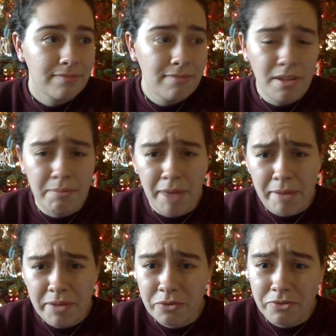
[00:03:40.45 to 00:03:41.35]
maybe
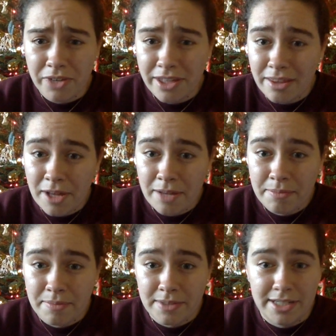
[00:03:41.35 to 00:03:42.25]
you freed them up
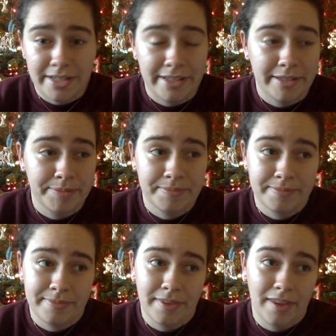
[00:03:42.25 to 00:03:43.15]
to
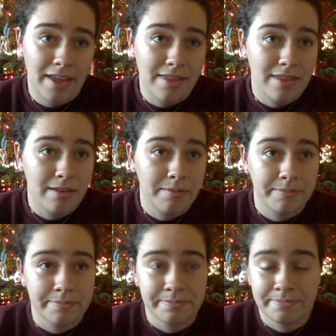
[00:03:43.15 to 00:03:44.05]
let them
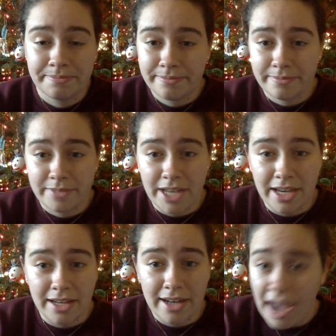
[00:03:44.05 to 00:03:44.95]
take a
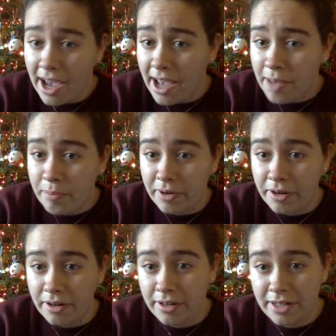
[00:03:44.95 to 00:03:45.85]
nap
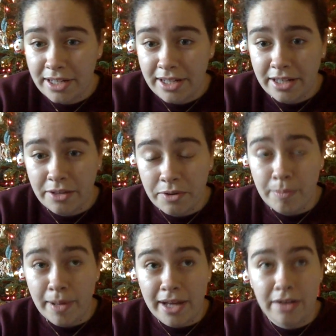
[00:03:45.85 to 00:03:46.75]
or go to
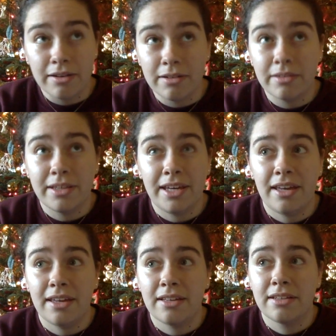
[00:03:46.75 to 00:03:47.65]
bed
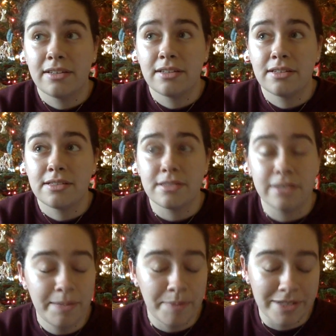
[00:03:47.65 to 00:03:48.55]
early.
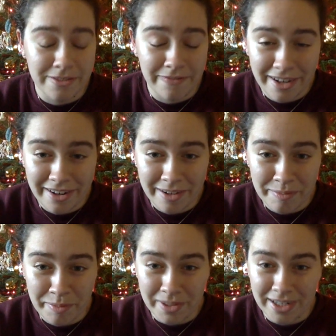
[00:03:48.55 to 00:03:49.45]
Sleep is very
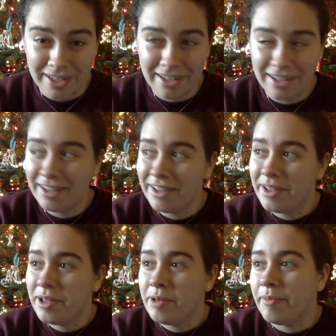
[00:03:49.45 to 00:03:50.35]
important.
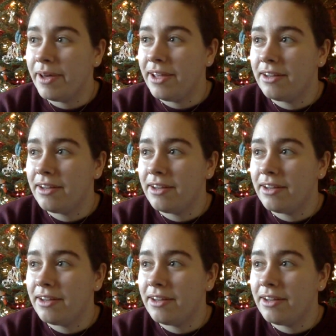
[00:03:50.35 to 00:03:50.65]
But,